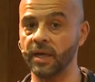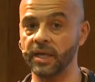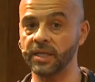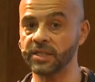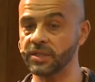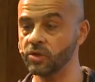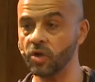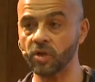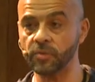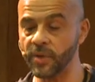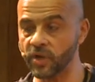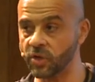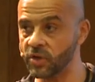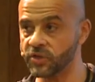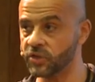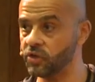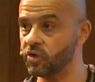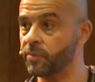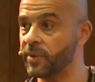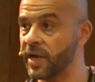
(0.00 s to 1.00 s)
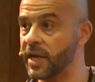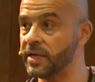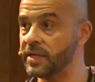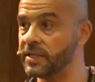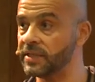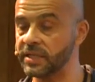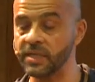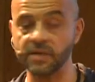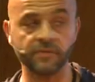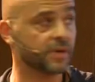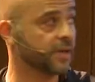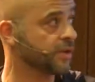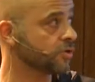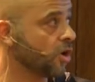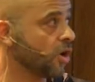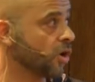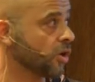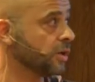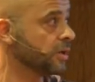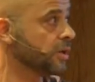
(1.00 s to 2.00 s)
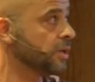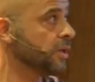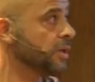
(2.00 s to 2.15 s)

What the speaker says: is not because your brain is evil at all.